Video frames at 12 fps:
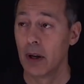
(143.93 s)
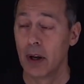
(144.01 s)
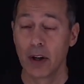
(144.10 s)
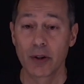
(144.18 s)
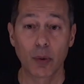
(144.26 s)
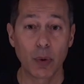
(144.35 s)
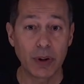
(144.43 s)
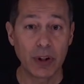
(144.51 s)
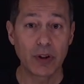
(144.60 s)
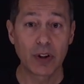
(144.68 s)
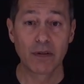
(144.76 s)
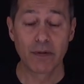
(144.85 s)
So what these
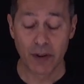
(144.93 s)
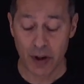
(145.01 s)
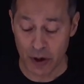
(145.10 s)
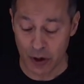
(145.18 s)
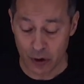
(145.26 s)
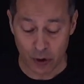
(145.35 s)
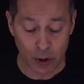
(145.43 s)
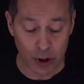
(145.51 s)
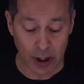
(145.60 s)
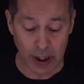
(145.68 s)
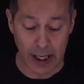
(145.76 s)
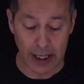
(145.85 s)
conversions look
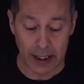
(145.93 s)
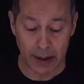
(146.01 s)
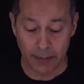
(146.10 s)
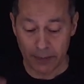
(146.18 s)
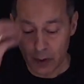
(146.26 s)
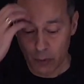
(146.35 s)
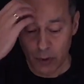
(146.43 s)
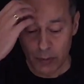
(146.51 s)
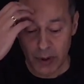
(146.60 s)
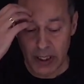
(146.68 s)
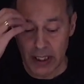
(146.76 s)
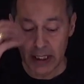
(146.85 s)
like would
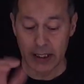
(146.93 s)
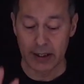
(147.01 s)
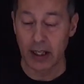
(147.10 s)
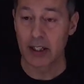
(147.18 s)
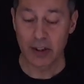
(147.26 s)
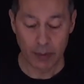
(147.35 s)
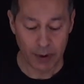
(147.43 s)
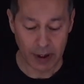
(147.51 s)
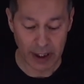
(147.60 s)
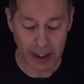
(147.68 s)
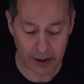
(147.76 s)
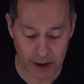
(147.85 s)
be something
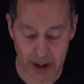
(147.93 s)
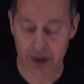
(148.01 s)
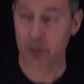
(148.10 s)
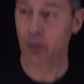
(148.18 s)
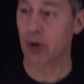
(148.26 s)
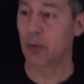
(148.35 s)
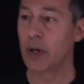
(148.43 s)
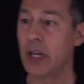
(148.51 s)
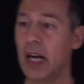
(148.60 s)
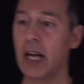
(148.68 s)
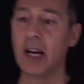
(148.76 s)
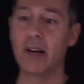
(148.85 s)
like this, where we
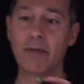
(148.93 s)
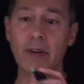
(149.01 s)
have